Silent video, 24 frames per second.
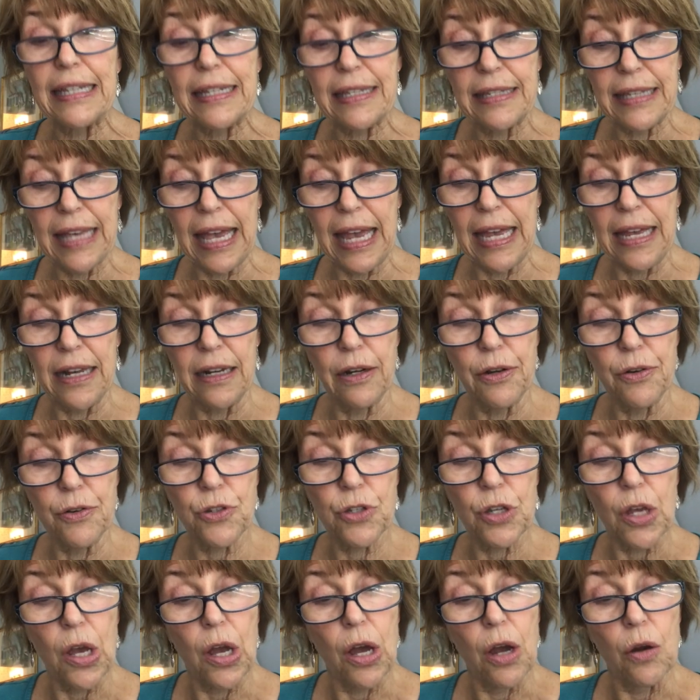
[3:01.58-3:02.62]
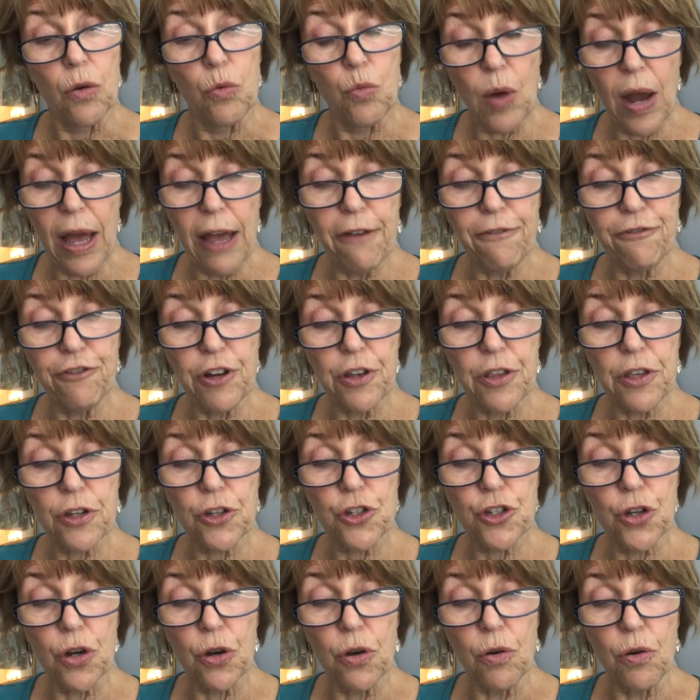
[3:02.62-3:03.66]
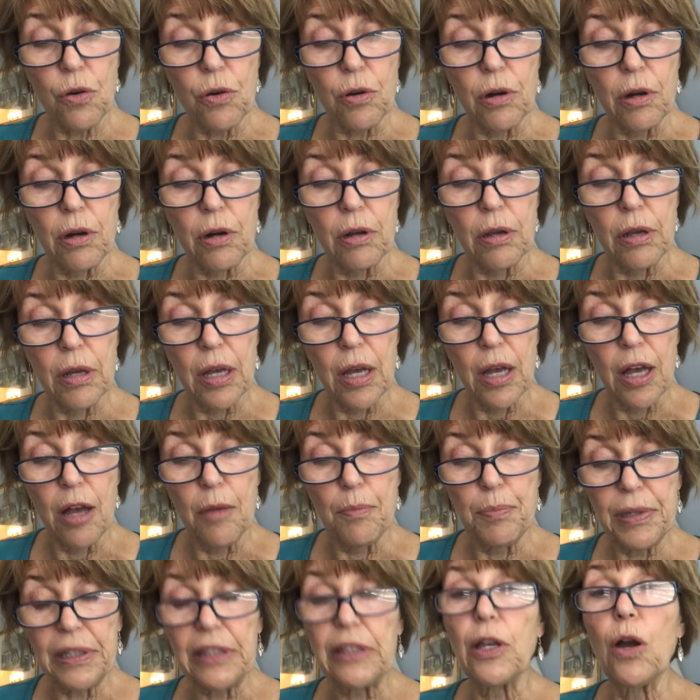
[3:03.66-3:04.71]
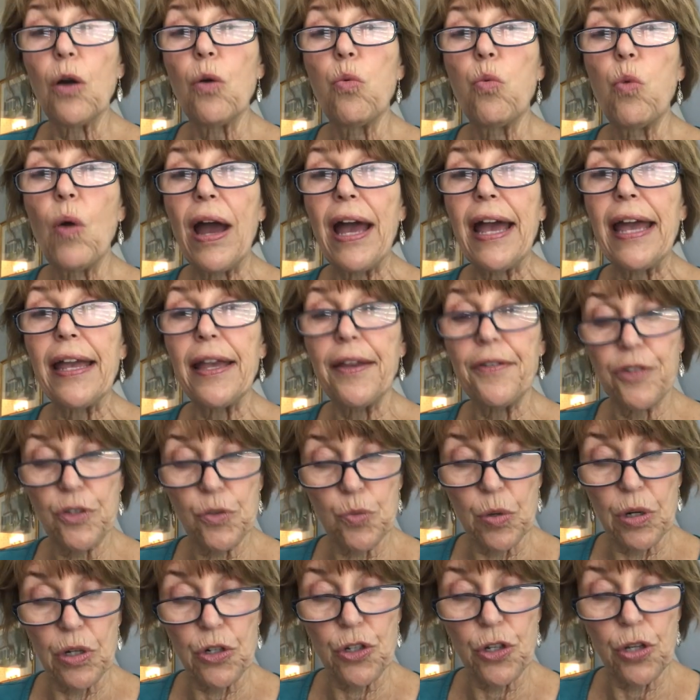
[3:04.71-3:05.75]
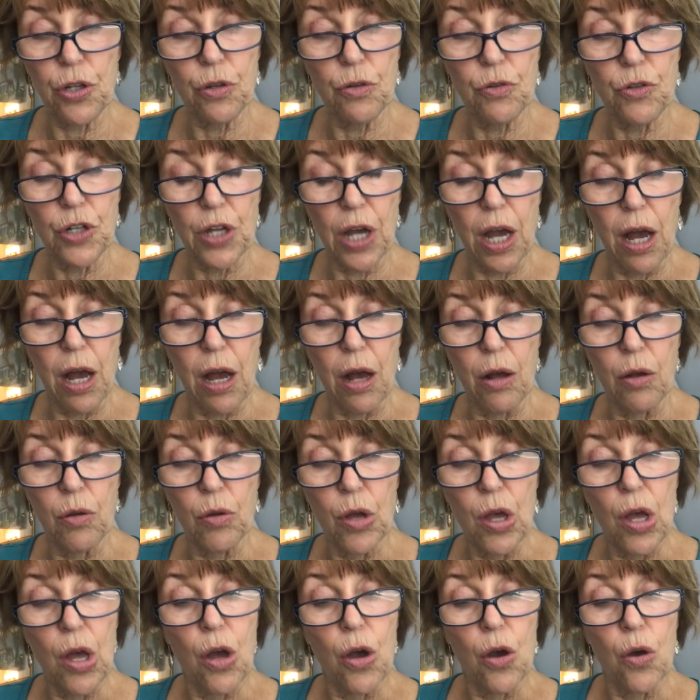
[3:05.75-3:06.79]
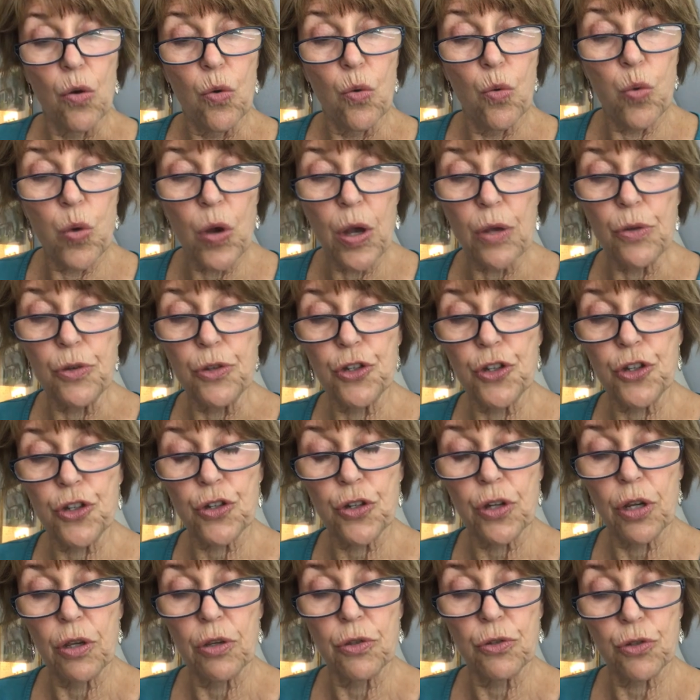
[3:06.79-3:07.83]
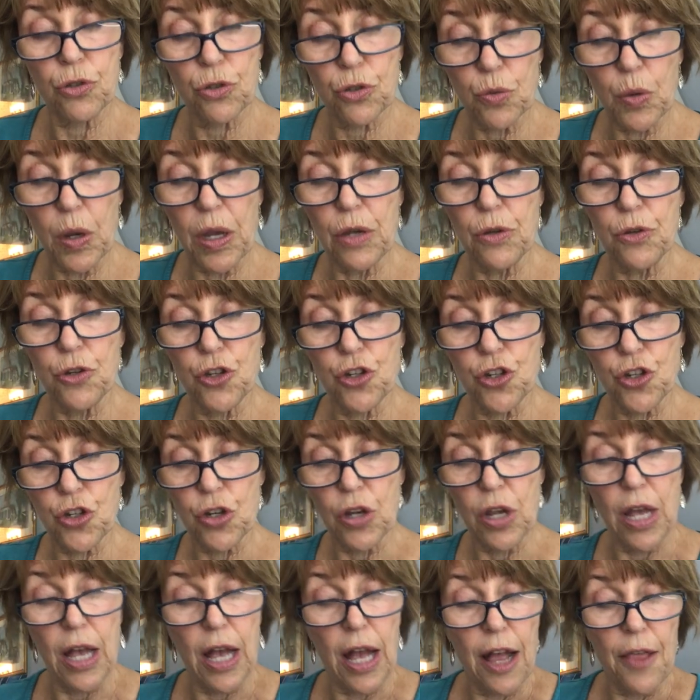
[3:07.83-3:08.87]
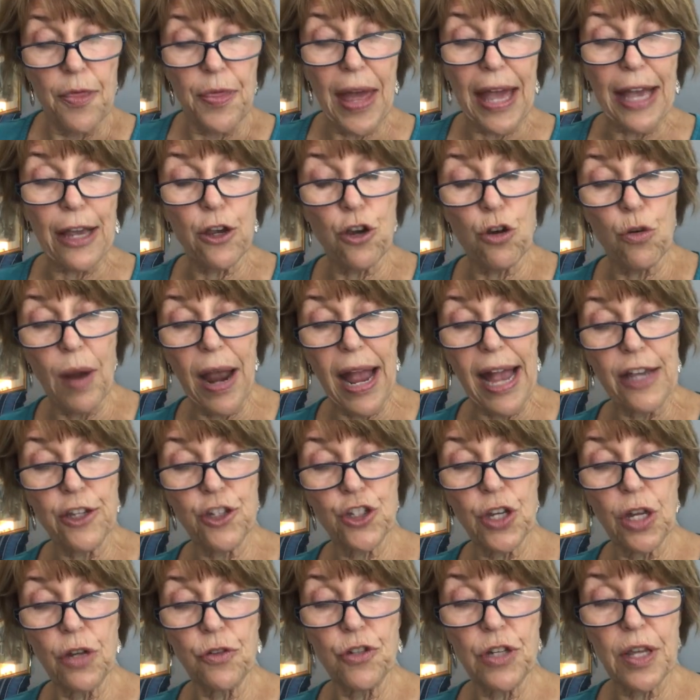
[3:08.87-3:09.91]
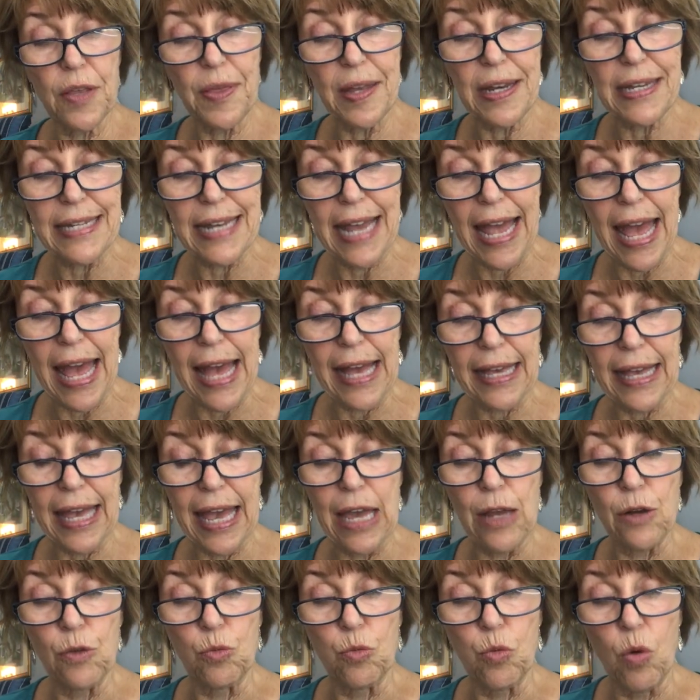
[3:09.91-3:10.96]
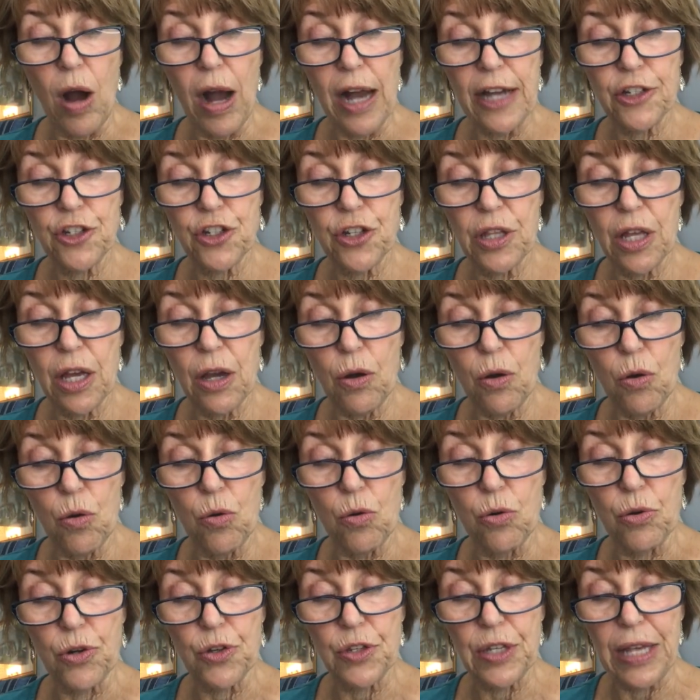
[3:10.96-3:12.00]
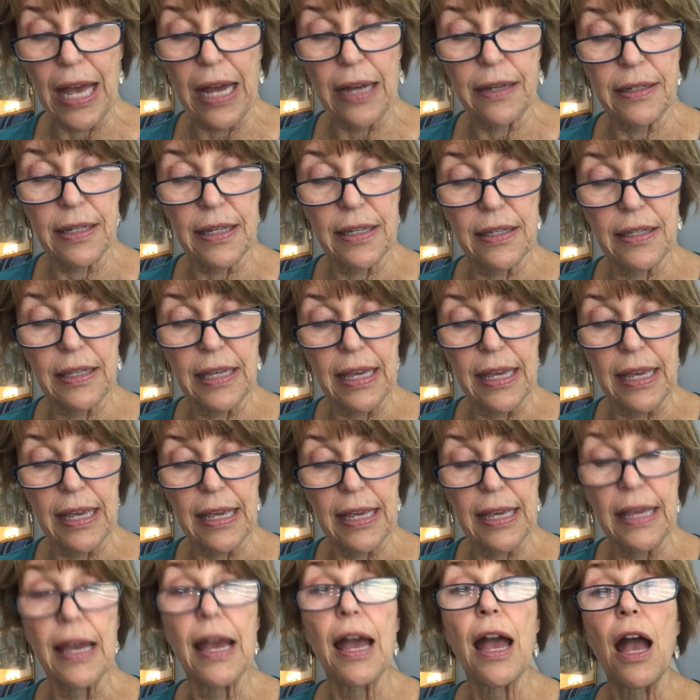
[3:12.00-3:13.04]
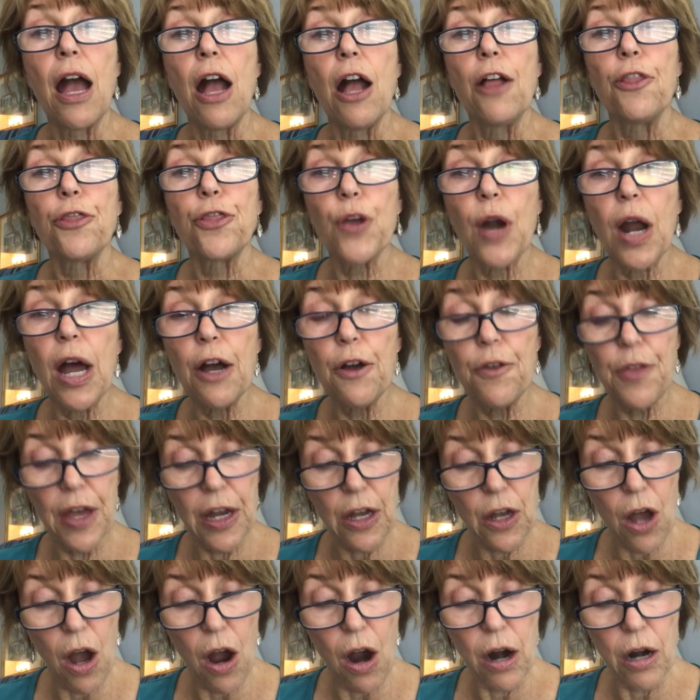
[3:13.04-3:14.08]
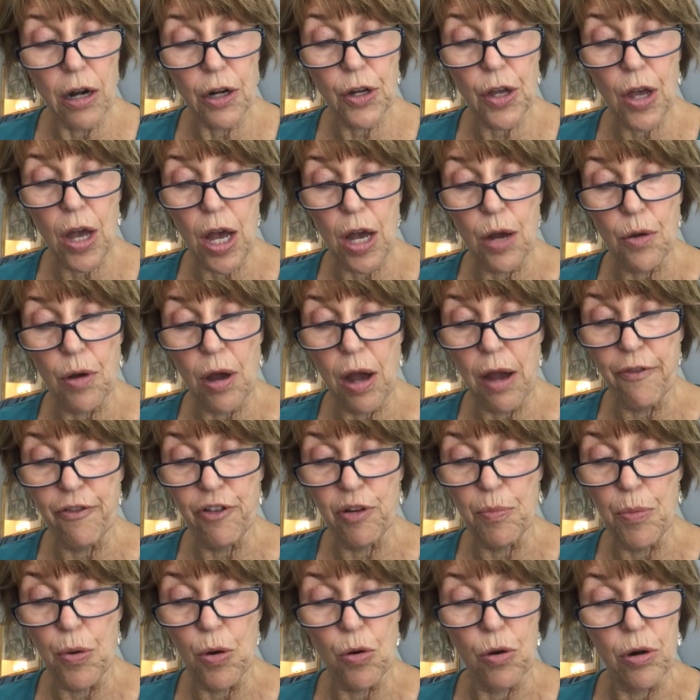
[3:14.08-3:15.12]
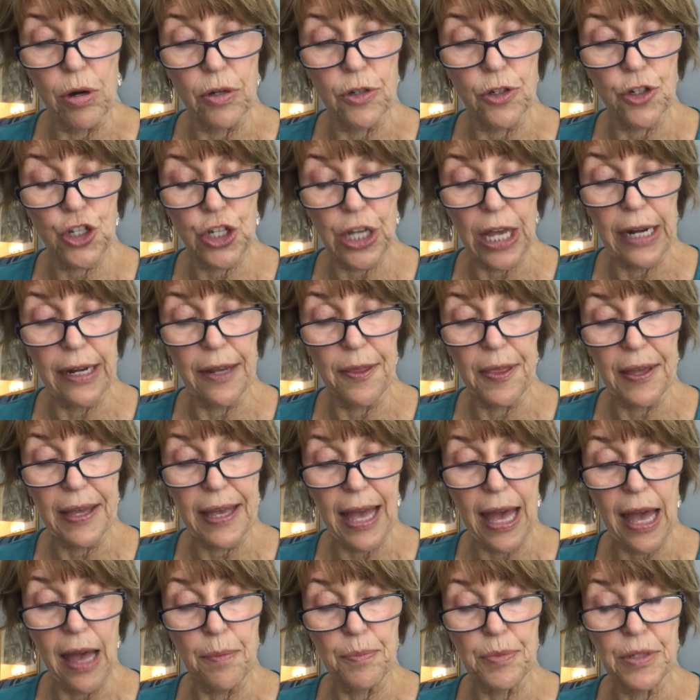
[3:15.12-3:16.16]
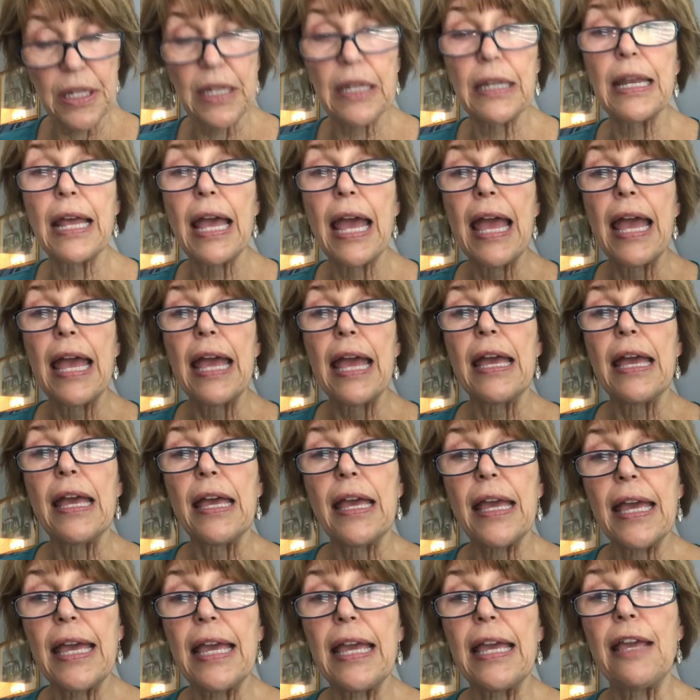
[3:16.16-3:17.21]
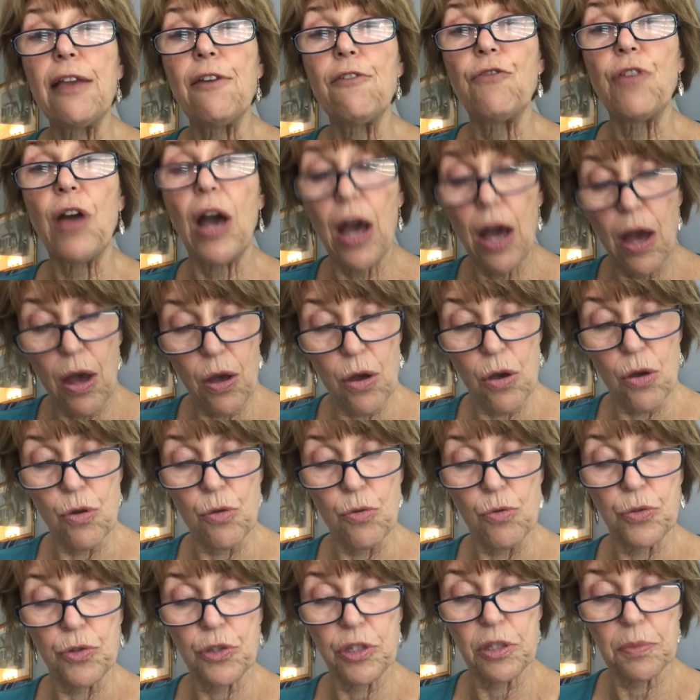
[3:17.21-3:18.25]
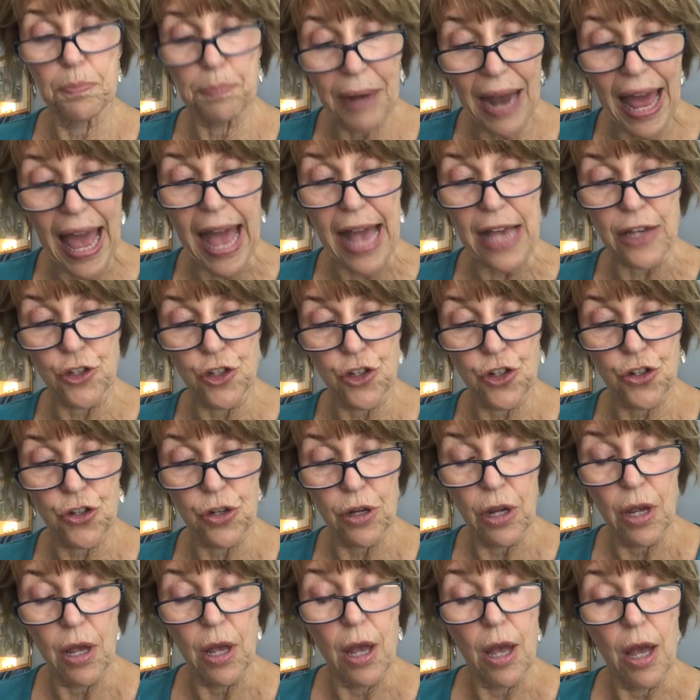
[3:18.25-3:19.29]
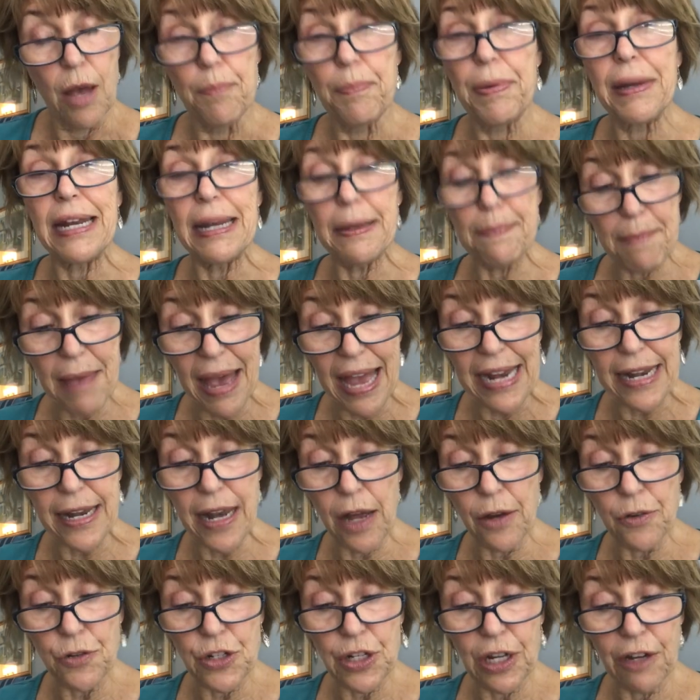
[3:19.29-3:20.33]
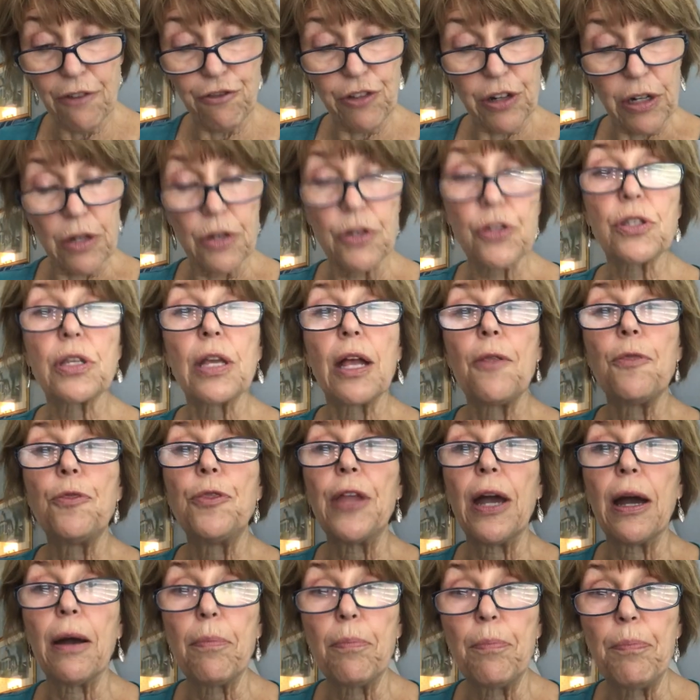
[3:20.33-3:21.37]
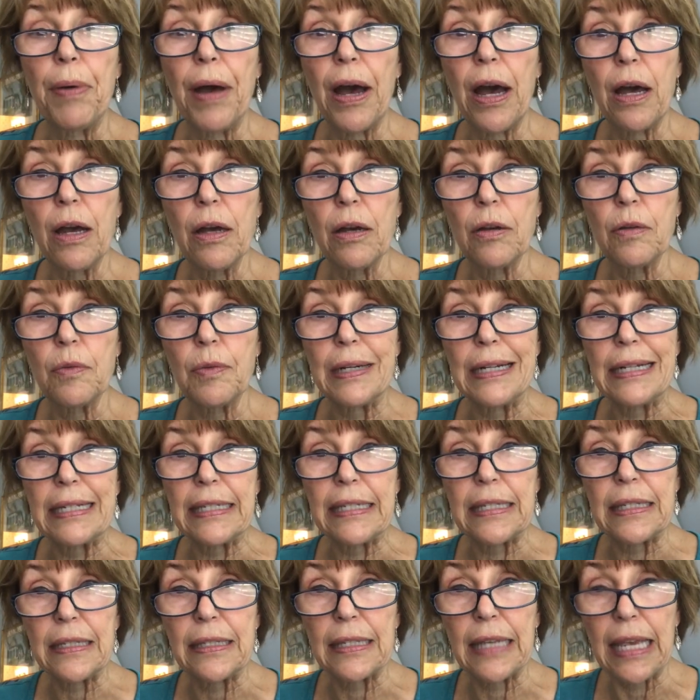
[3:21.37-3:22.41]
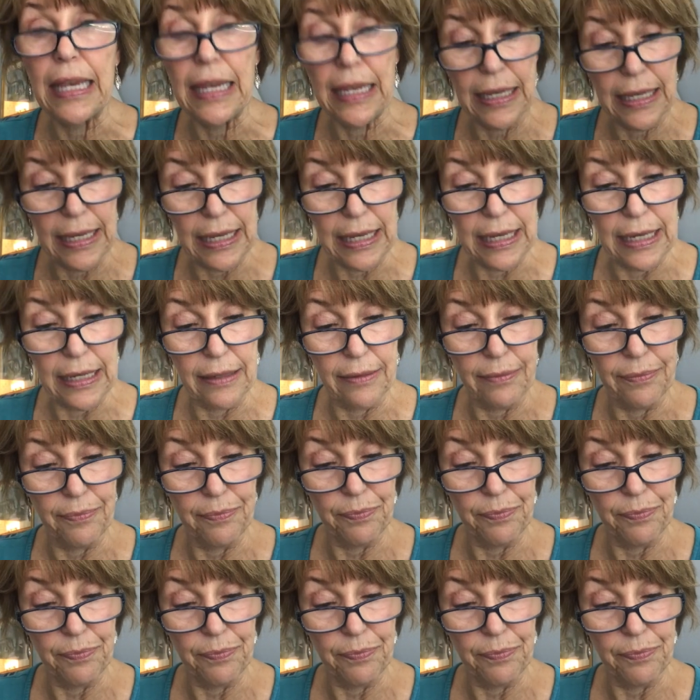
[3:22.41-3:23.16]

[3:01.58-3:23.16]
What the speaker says: the sailors. Row for the shore. But the waves were too tall. Whoosh, swoosh. They crashed onto the deck and washed the oars out to sea. Throw the cargo overboard, shouted the captain. Heave ho, splash. But it made no difference. The boat was sinking.